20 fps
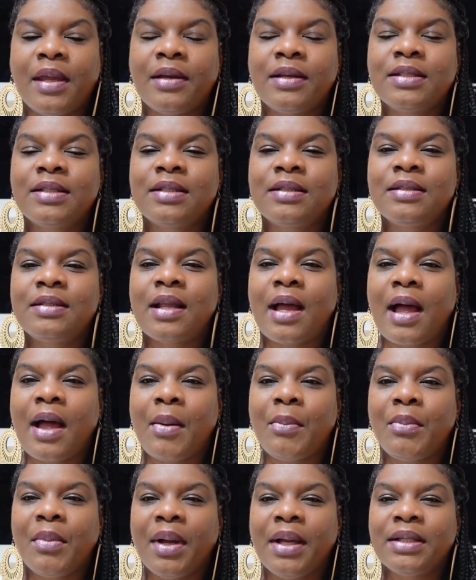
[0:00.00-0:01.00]
there's
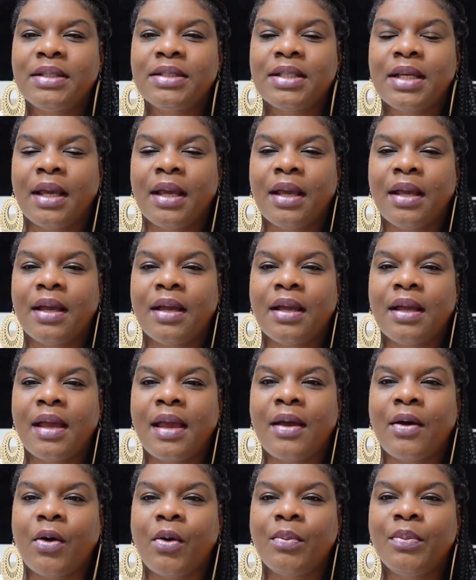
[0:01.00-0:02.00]
not much
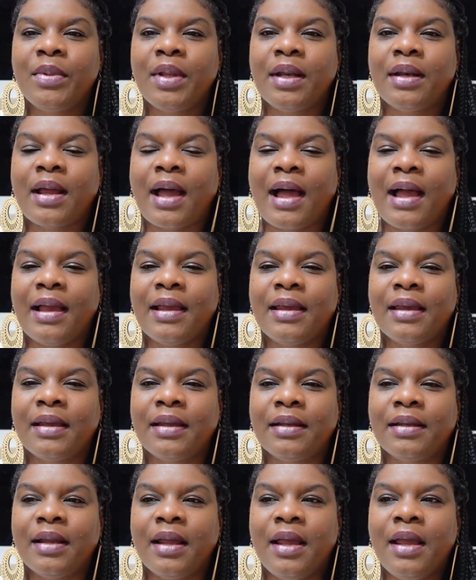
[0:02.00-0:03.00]
help that I
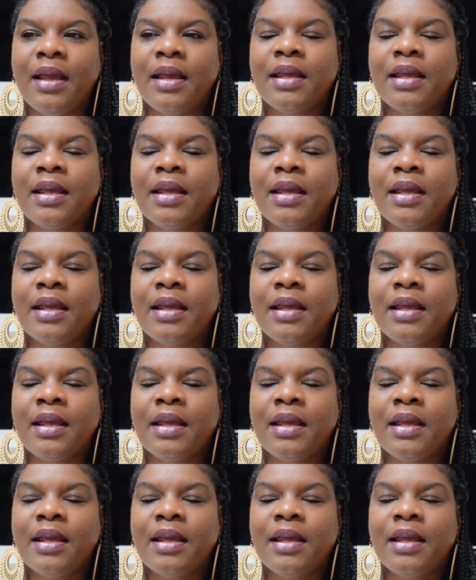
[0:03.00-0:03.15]
can